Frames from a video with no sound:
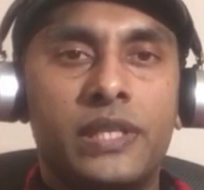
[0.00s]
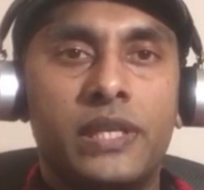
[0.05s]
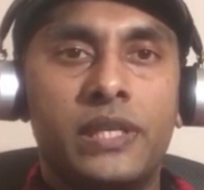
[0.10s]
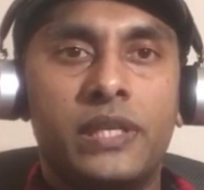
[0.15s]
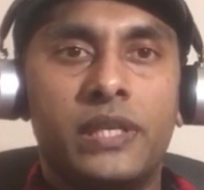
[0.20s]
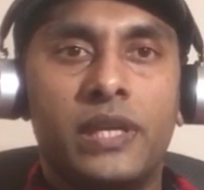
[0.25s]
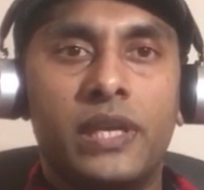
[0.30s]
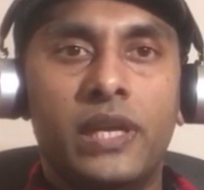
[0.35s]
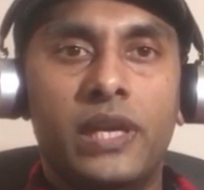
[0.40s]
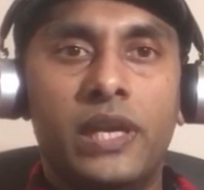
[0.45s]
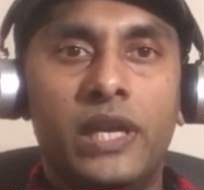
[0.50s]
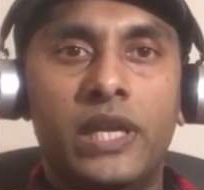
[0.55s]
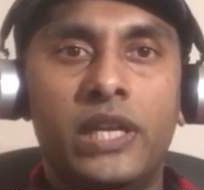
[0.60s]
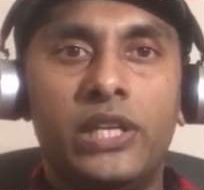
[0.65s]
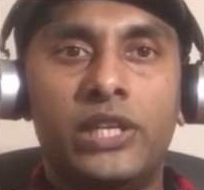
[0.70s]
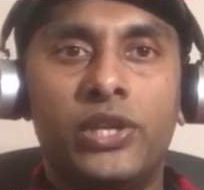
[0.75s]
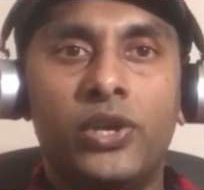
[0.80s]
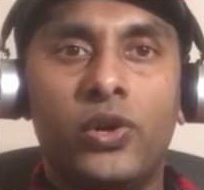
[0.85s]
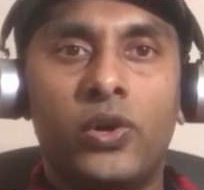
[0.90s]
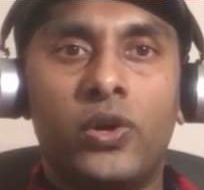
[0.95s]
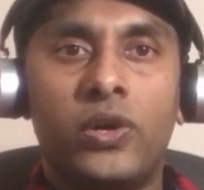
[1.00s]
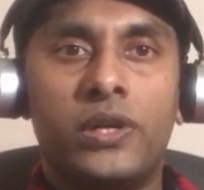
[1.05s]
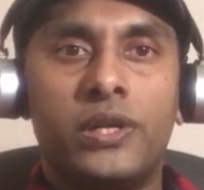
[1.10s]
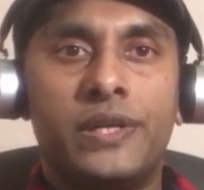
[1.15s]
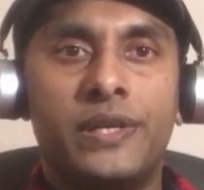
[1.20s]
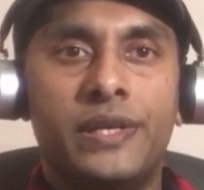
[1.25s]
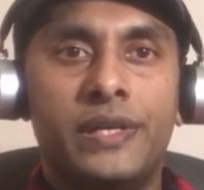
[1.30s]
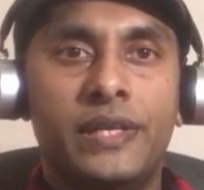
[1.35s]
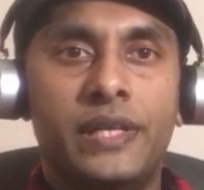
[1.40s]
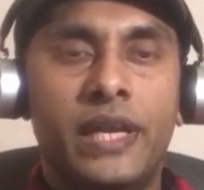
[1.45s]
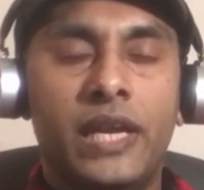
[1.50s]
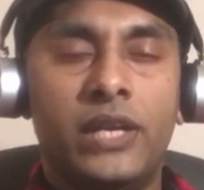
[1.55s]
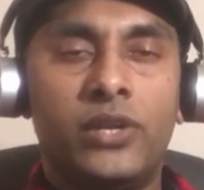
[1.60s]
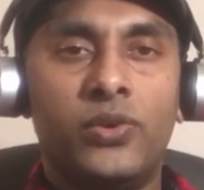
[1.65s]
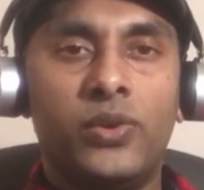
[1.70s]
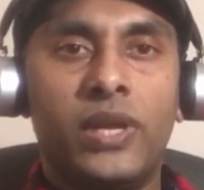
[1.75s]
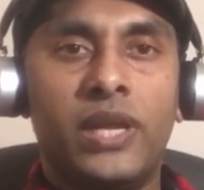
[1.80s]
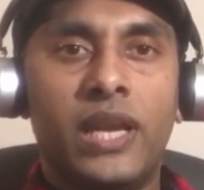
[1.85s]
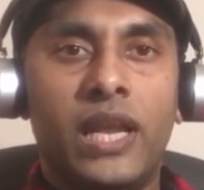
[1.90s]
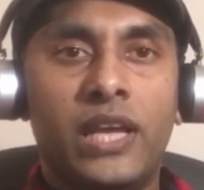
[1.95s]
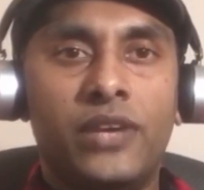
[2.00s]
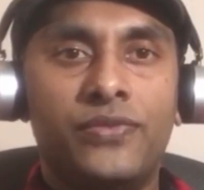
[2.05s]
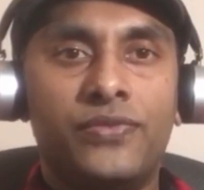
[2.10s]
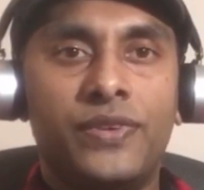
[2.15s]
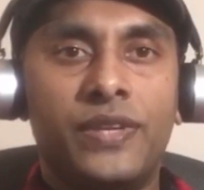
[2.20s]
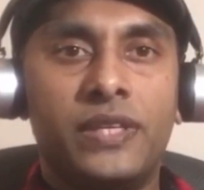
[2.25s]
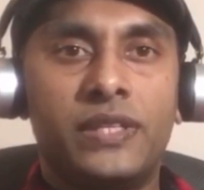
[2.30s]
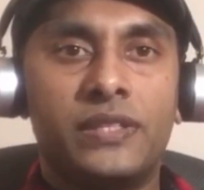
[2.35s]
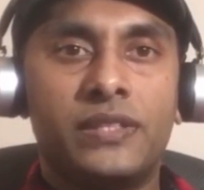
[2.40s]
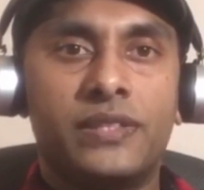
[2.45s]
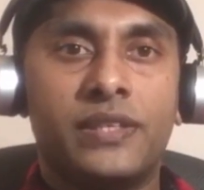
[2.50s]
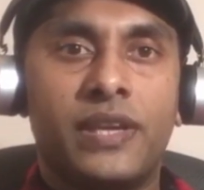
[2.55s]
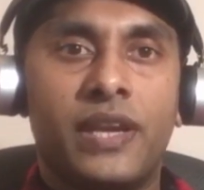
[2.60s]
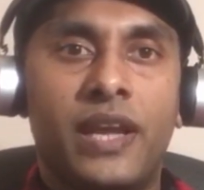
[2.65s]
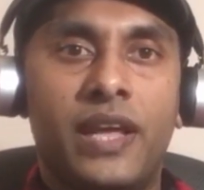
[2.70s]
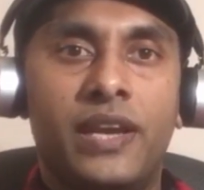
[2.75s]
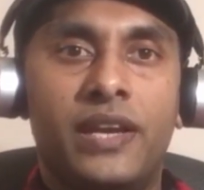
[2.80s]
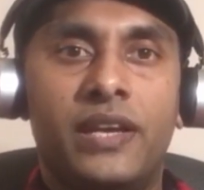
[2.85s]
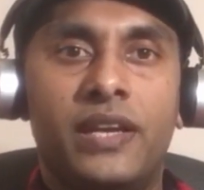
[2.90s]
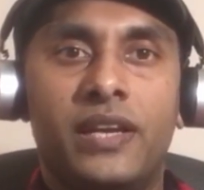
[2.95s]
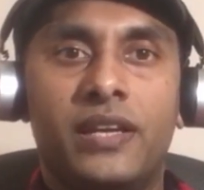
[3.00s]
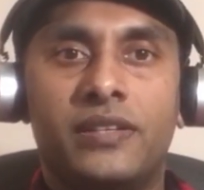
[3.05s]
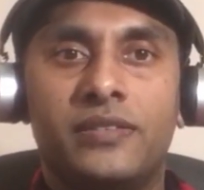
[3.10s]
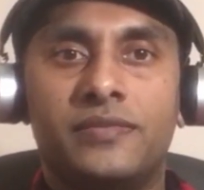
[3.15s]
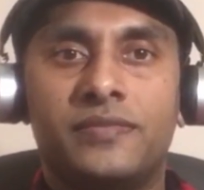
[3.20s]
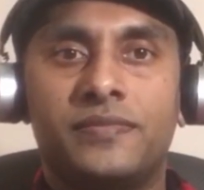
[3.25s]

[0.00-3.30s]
thing in your day-to-day life in Canada.